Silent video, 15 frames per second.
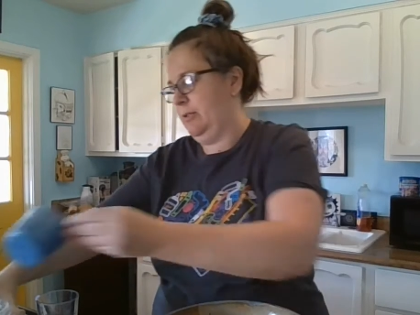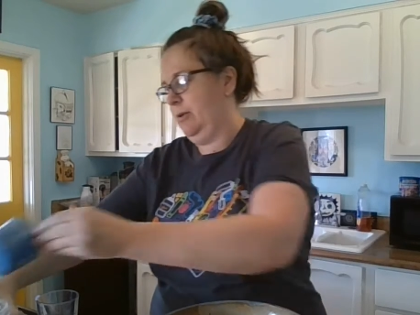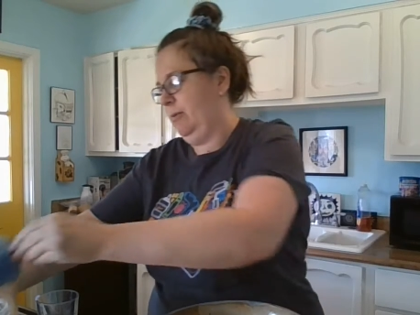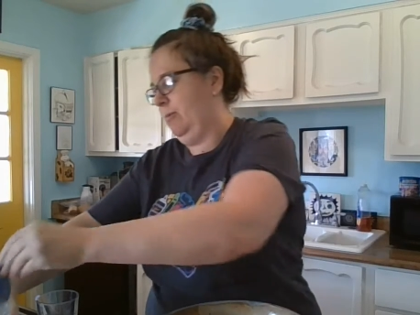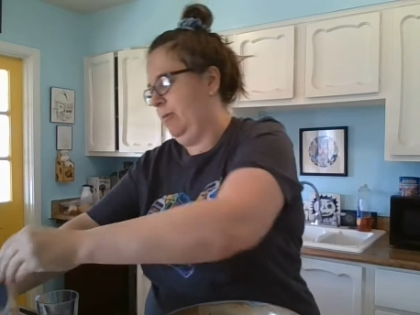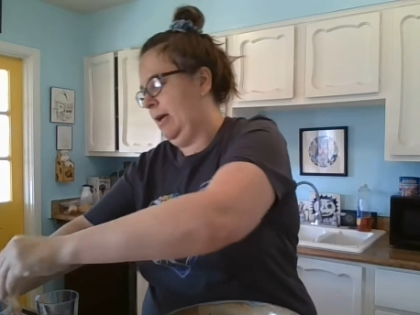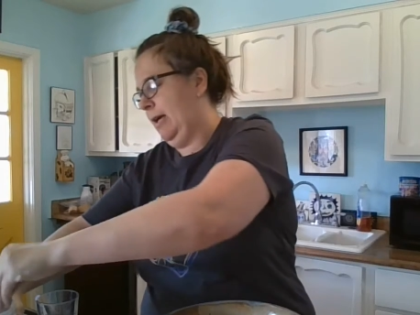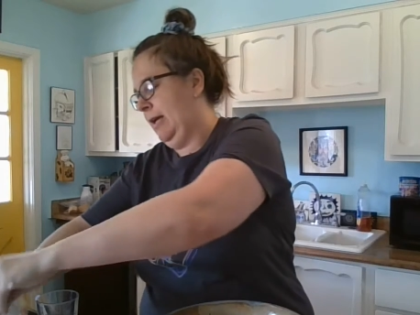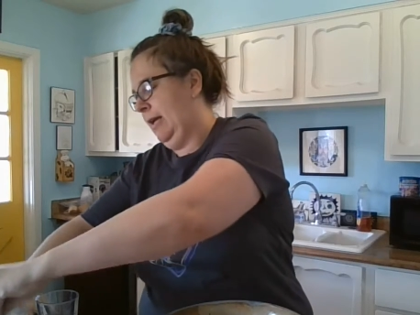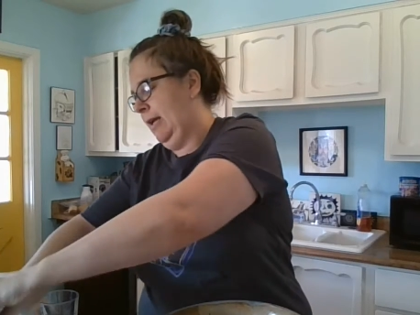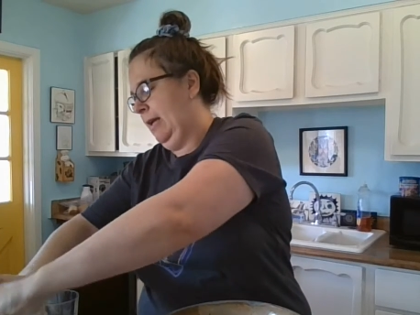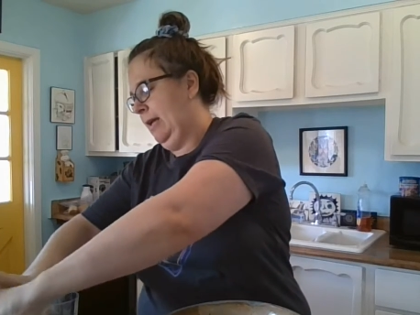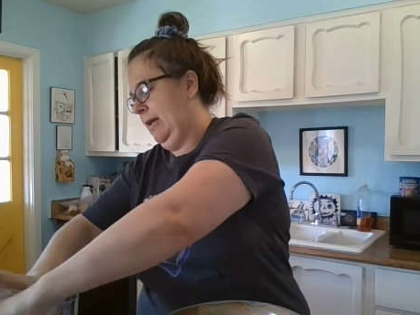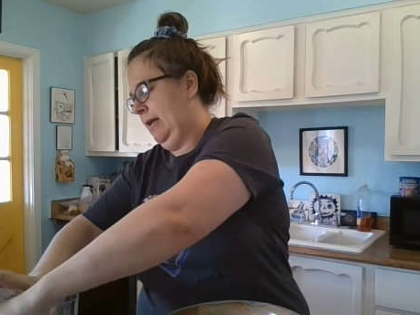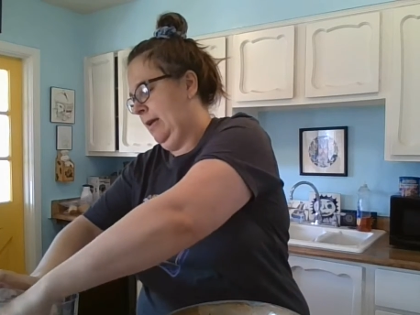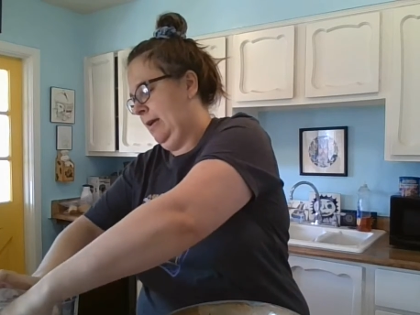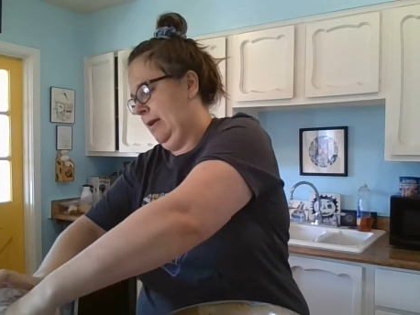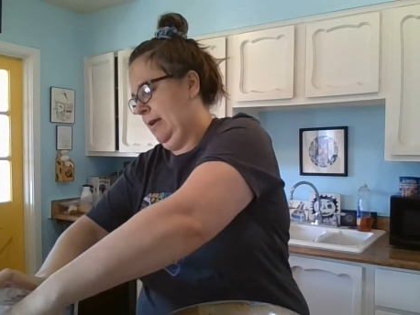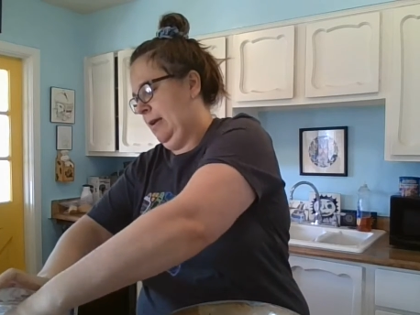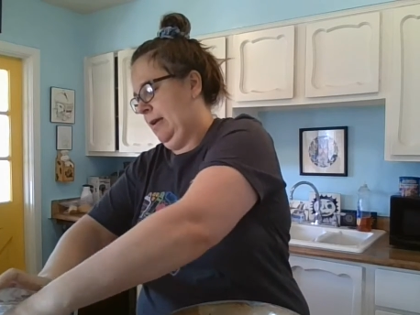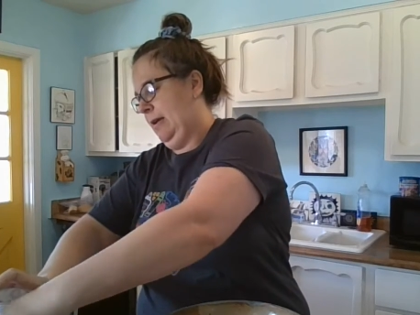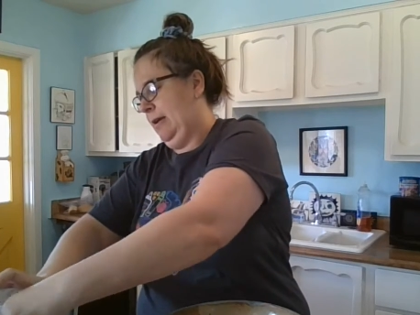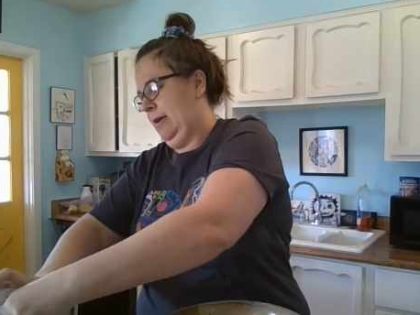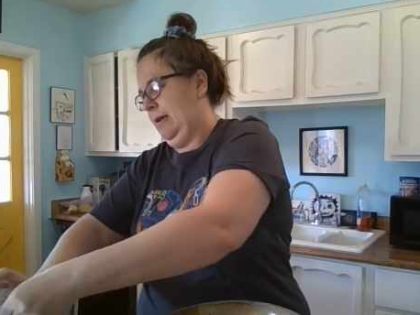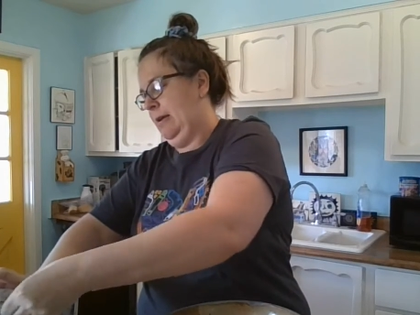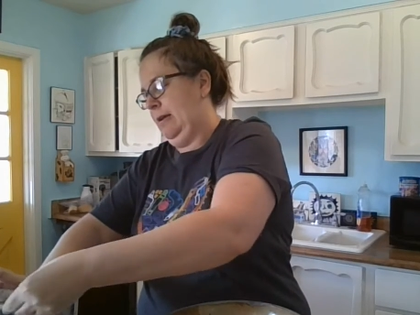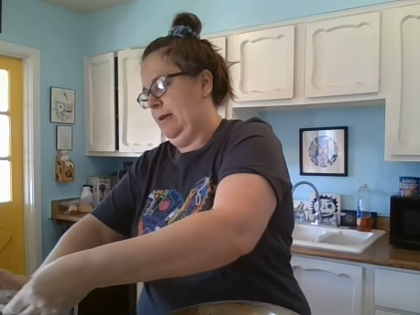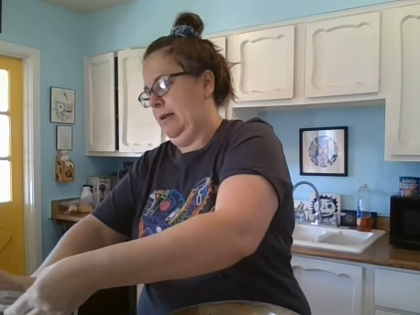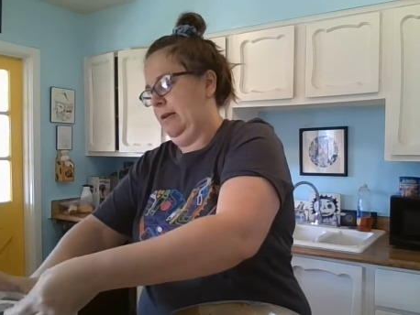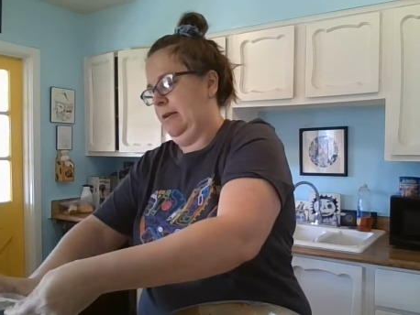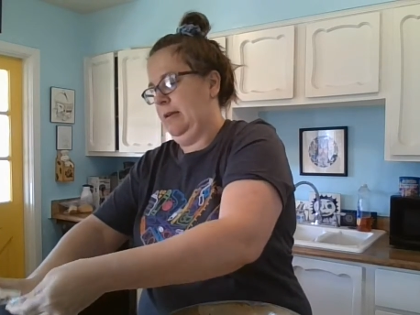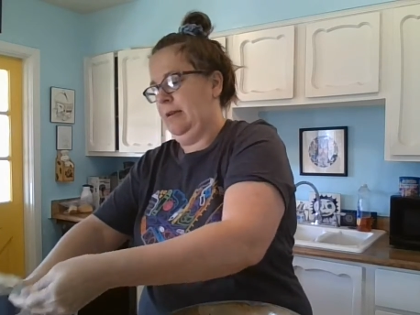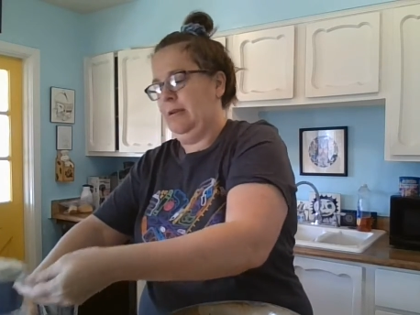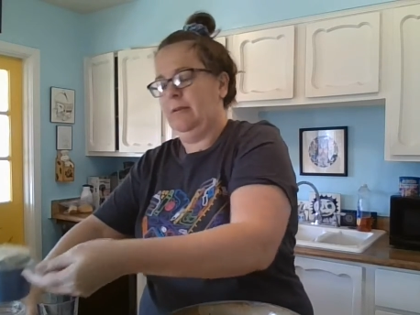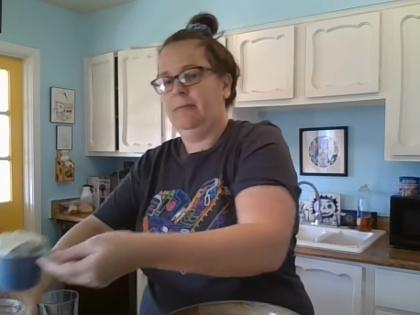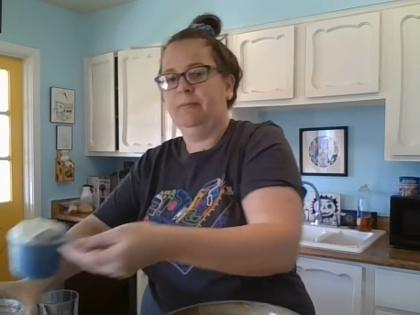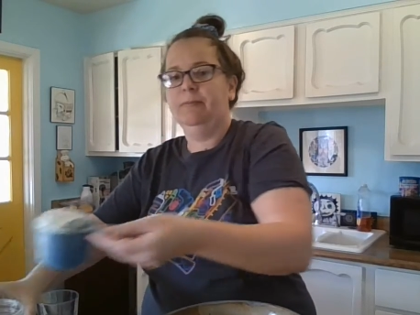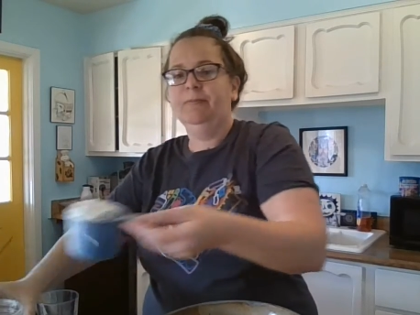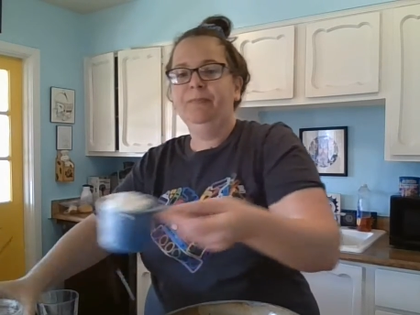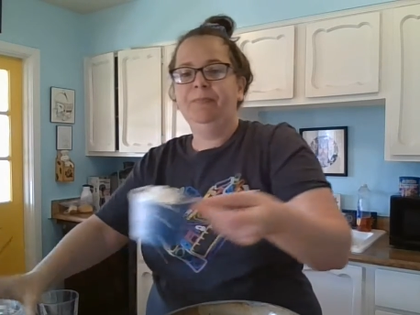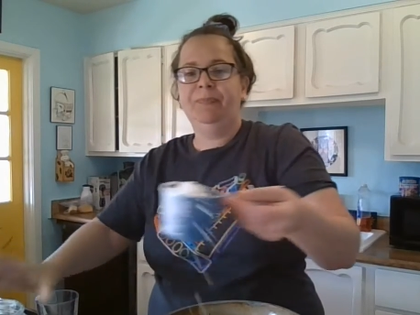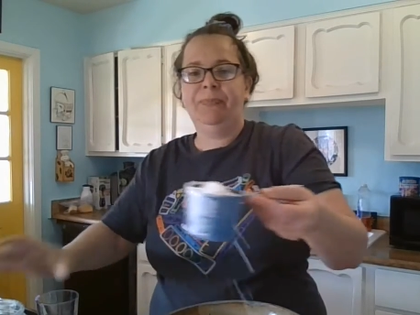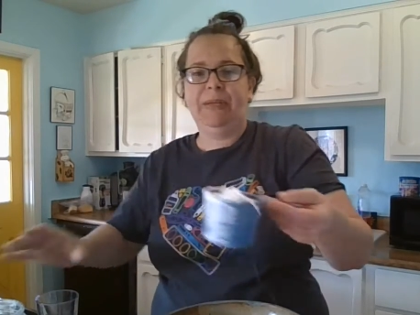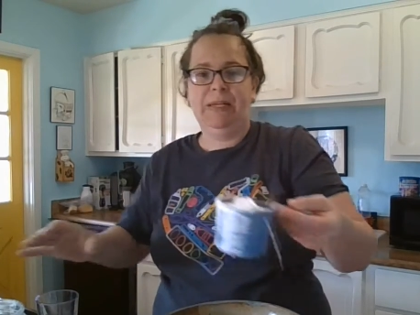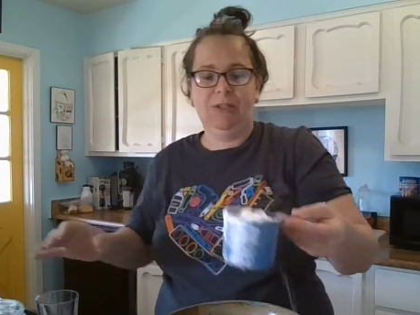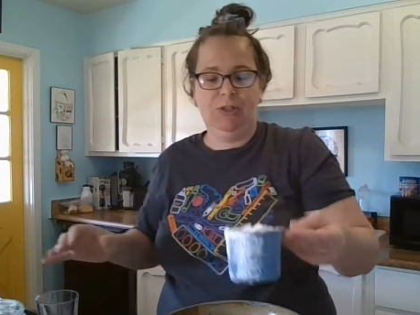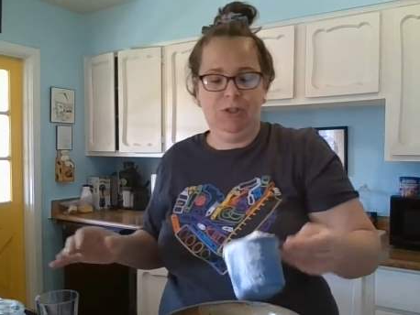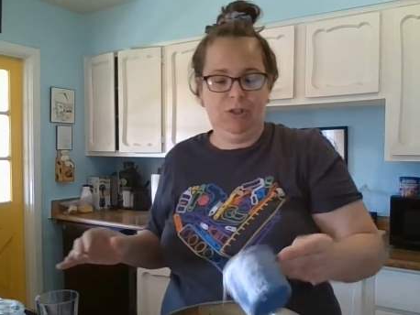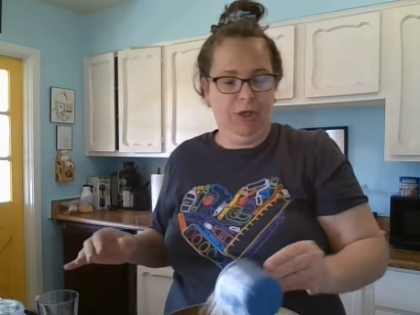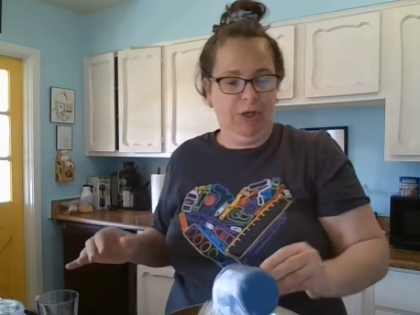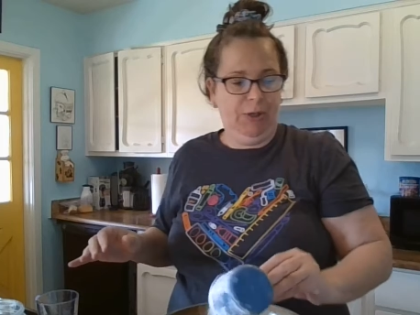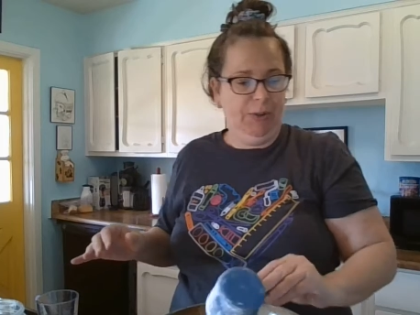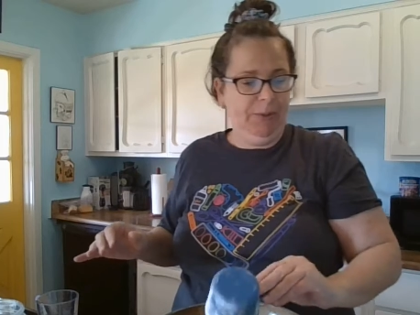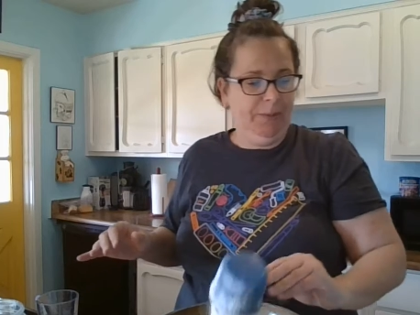so 1 and 2.